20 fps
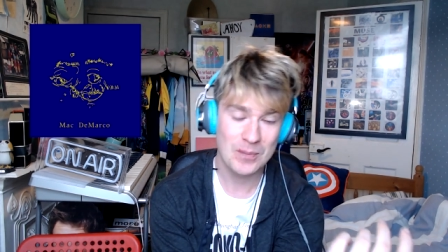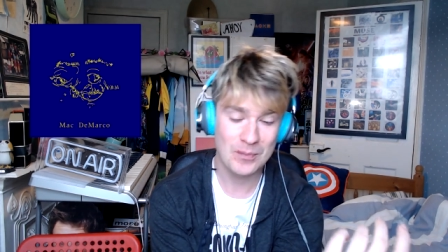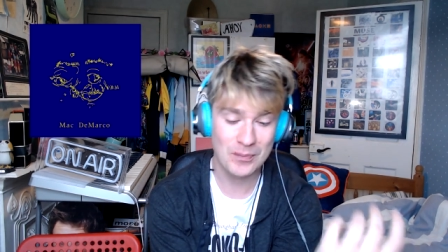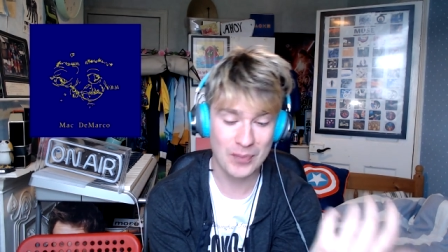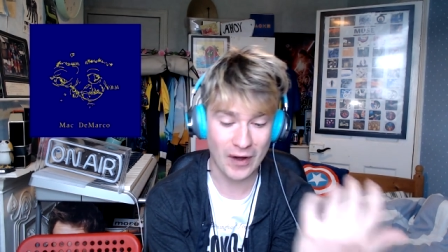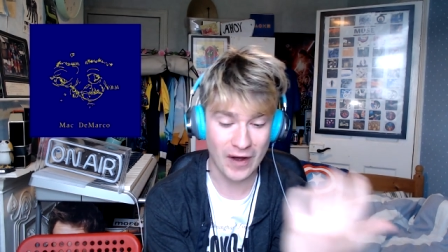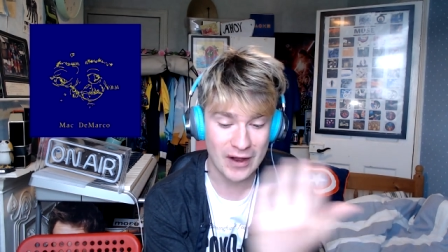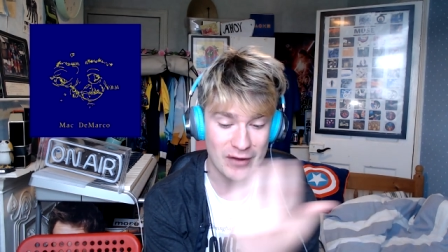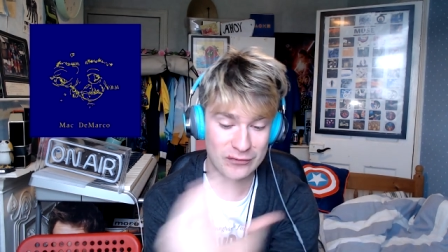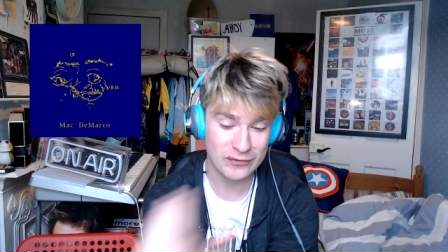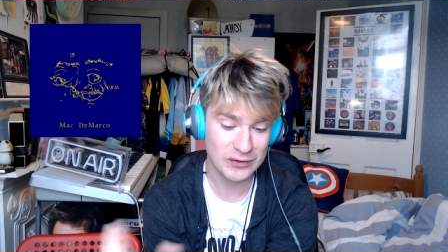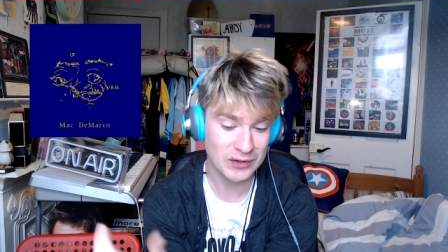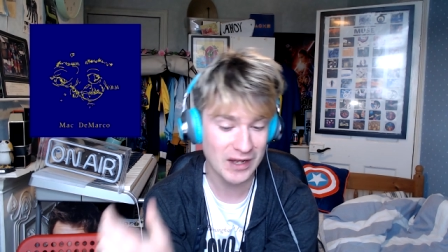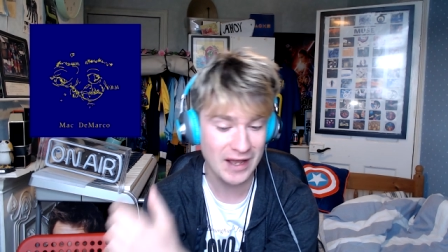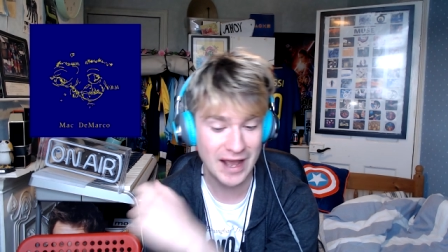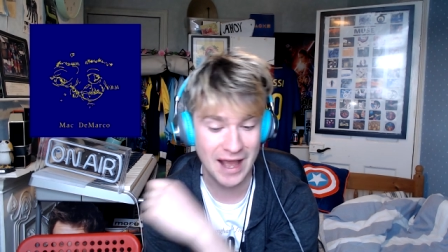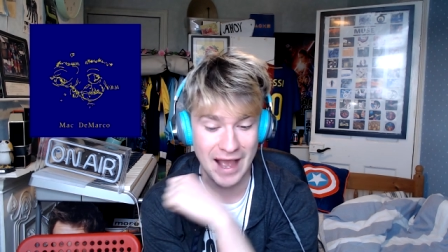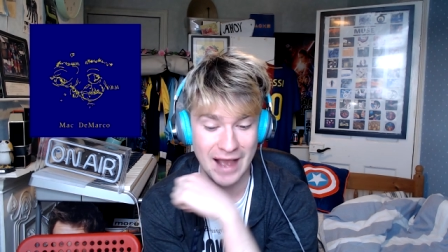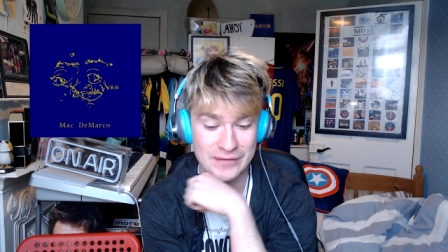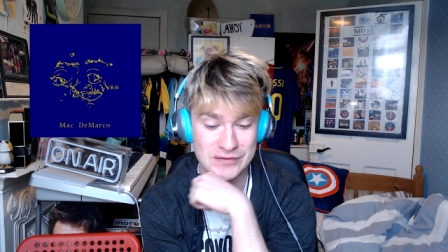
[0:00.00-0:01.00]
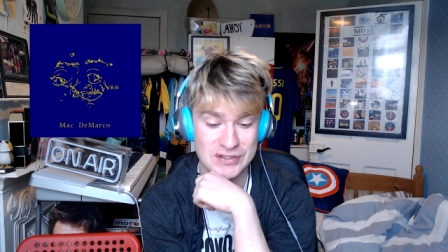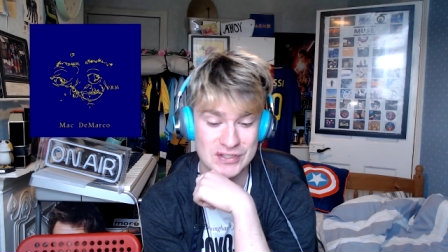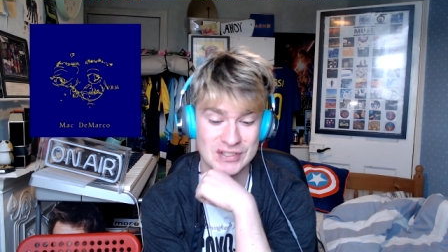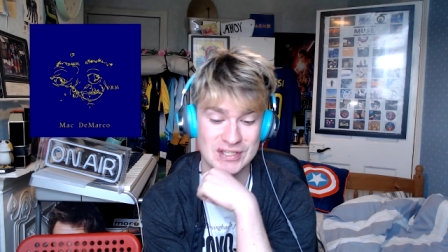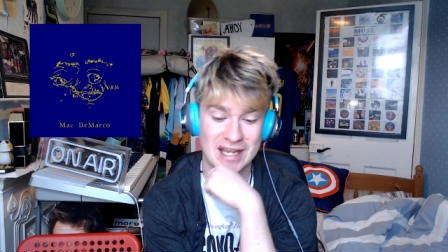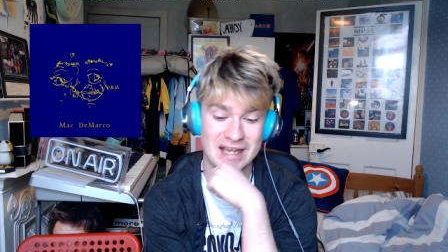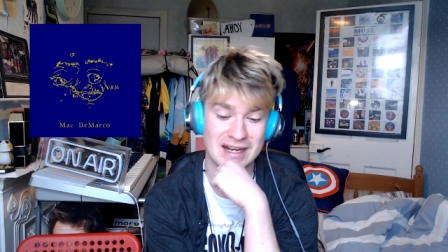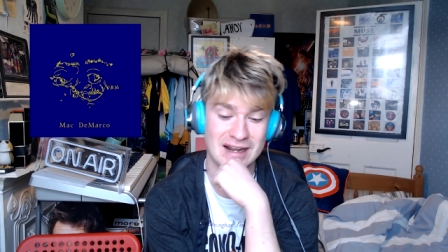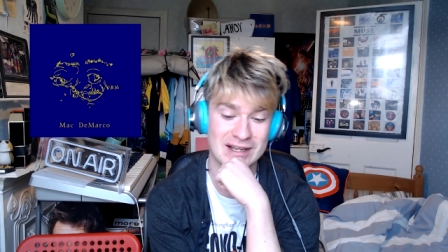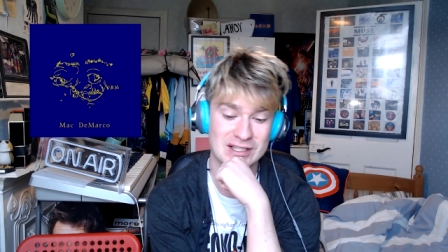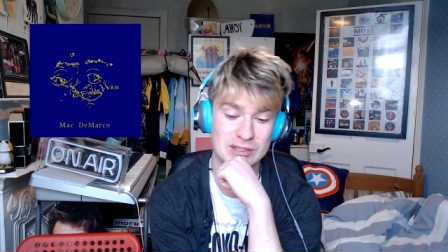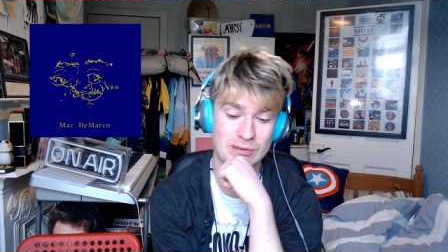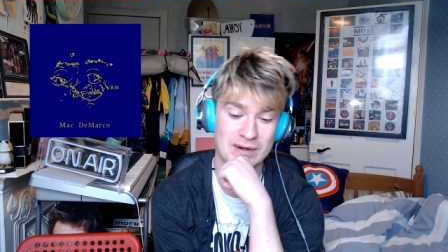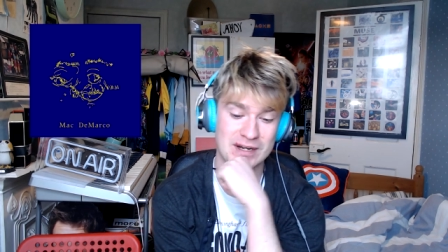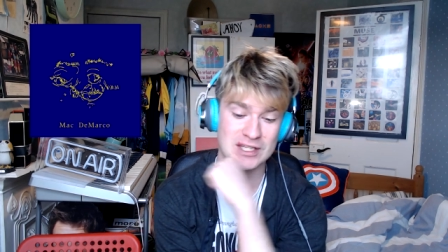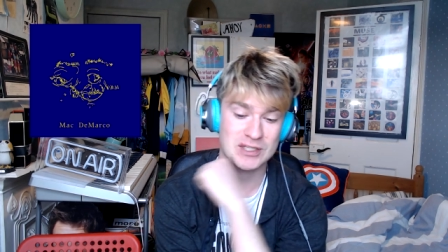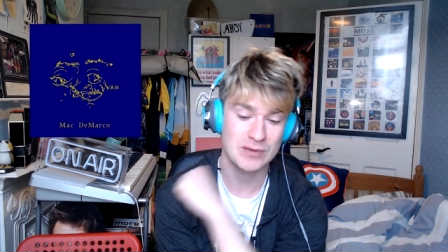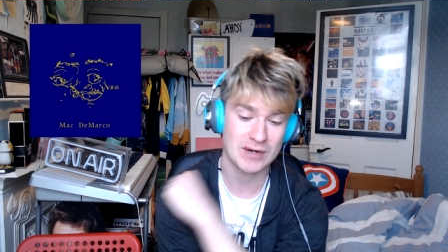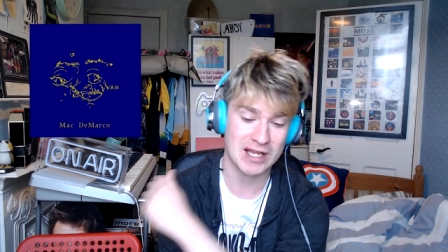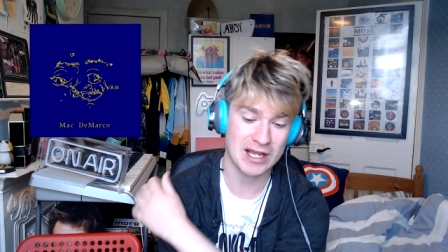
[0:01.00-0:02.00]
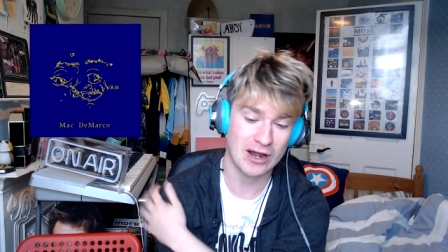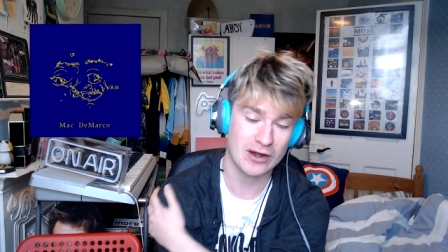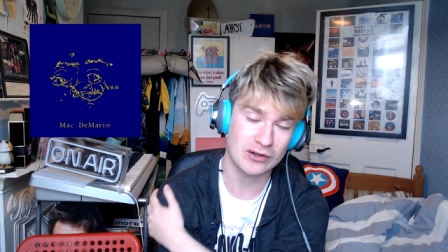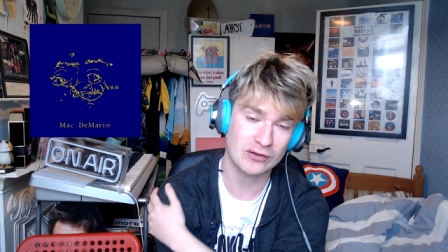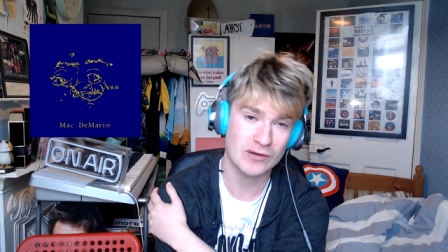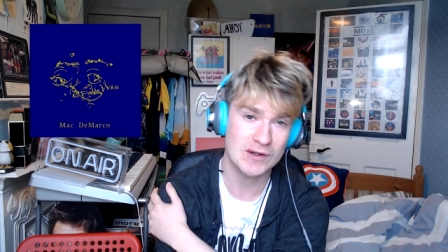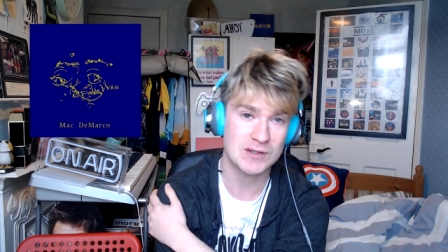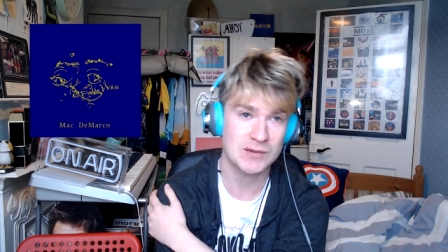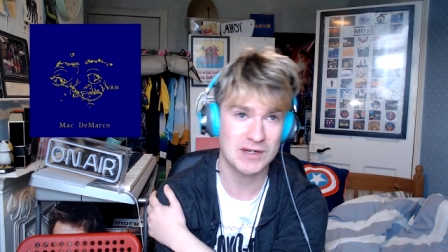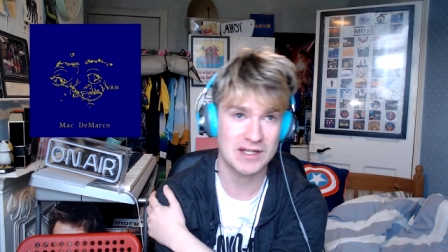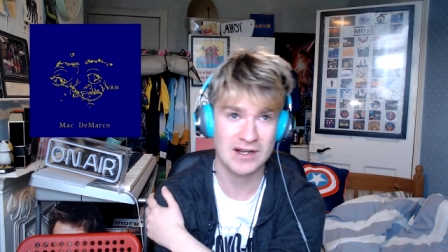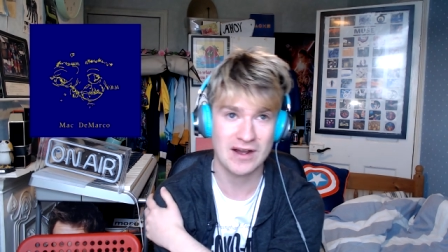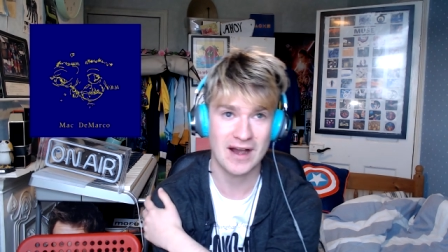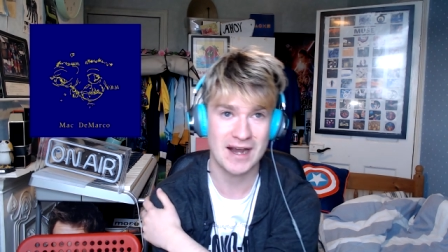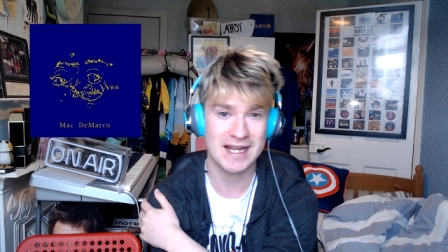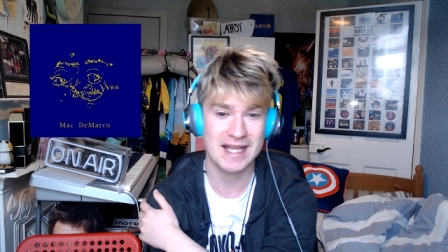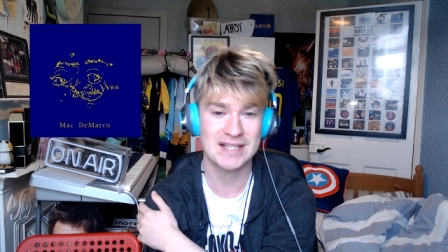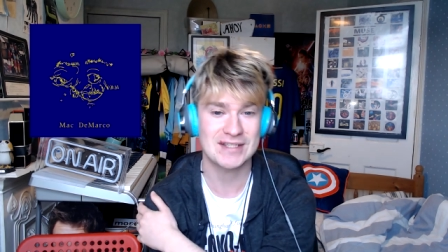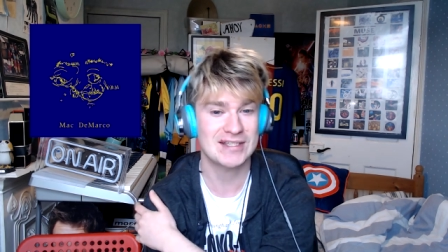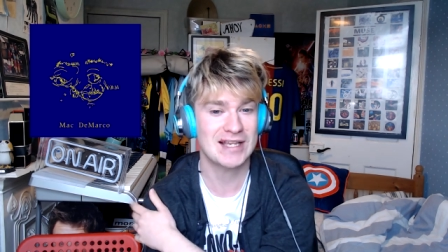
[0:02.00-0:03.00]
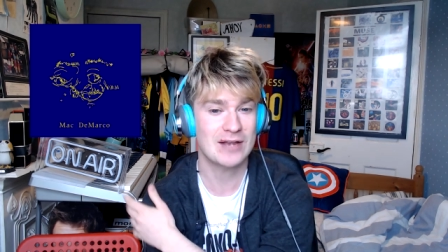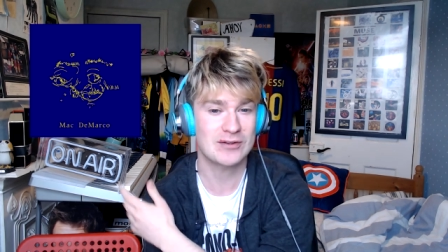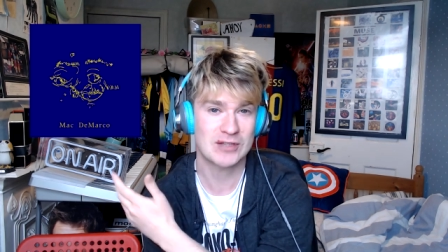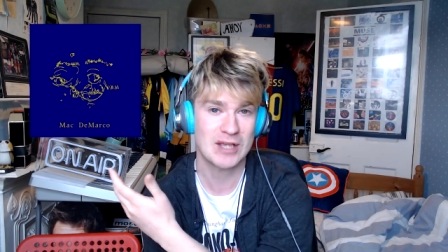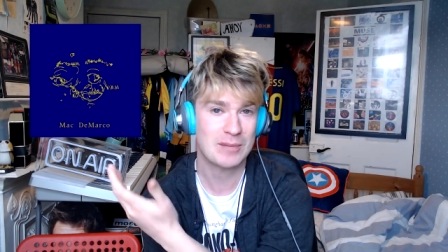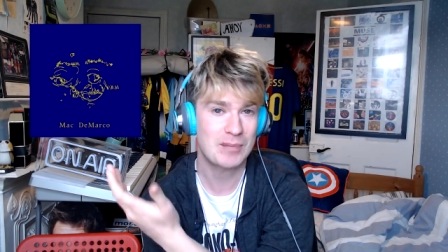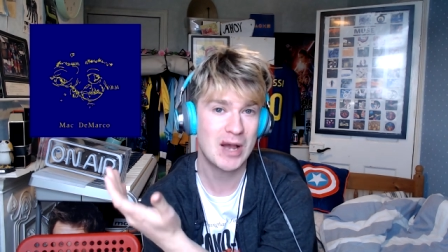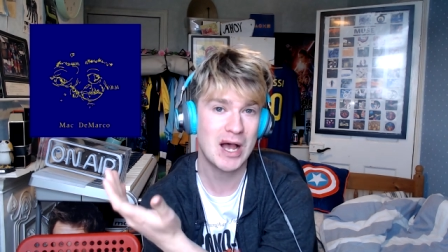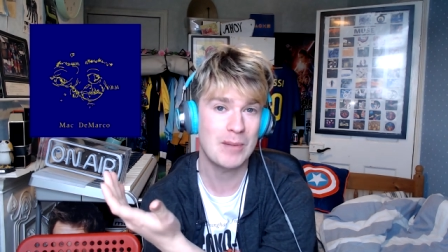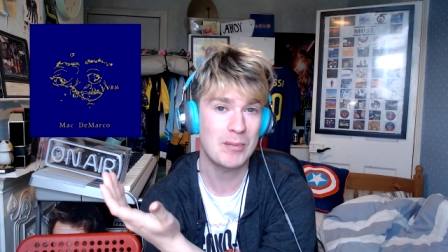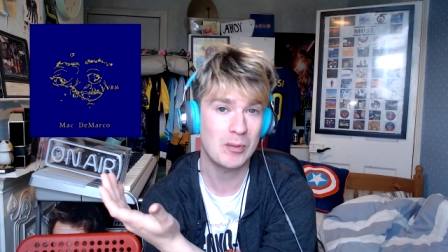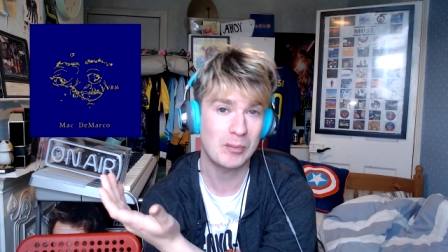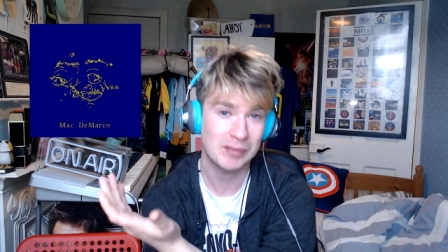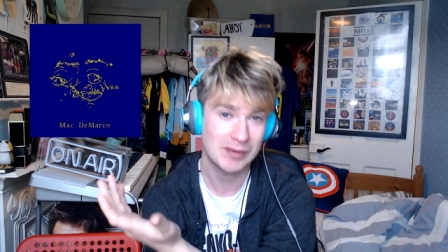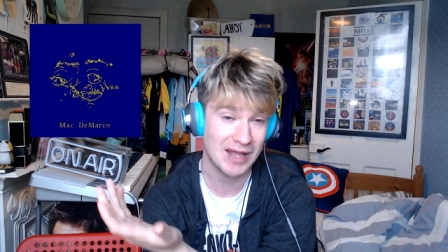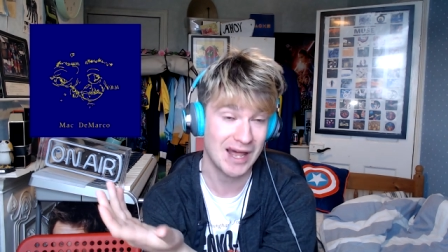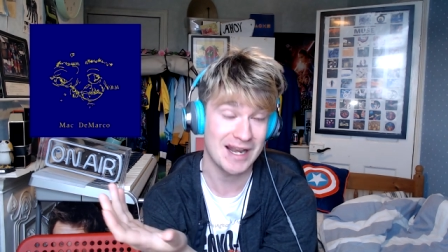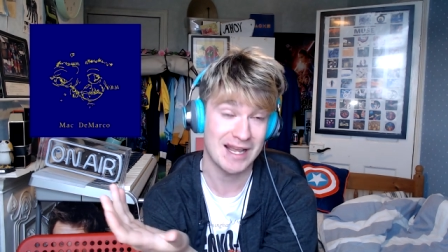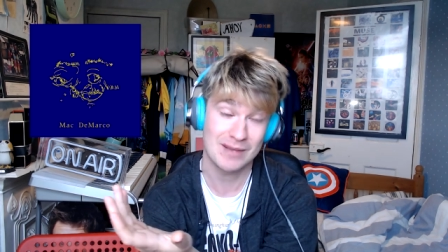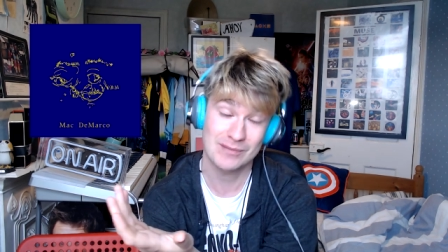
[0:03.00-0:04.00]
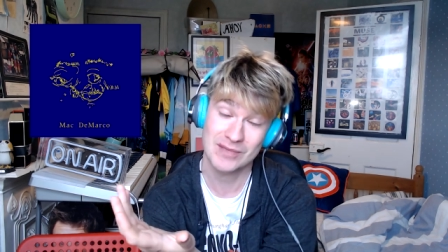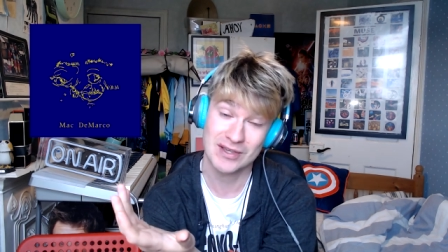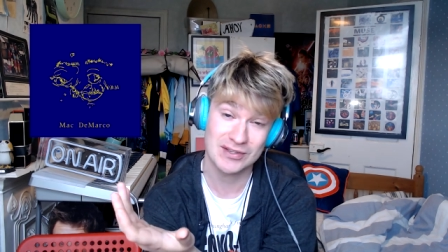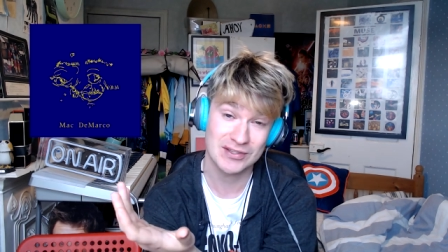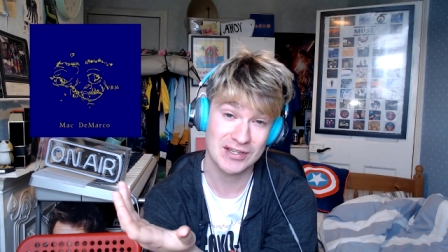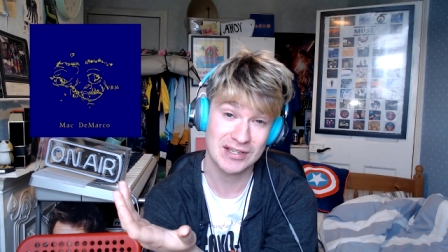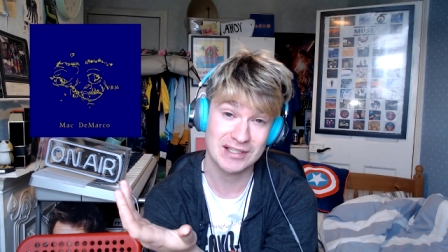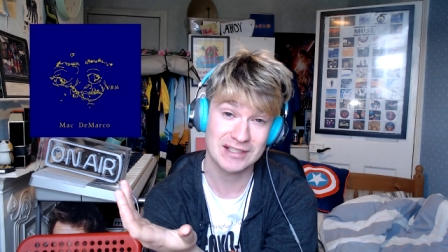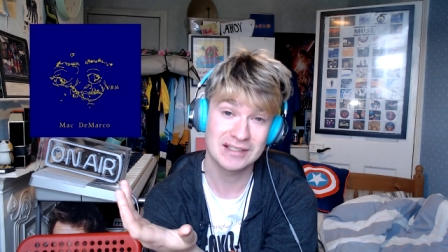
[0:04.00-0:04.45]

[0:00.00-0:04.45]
But I feel like I have to say, like 2020-03-29, it sounds like Purple Planet music.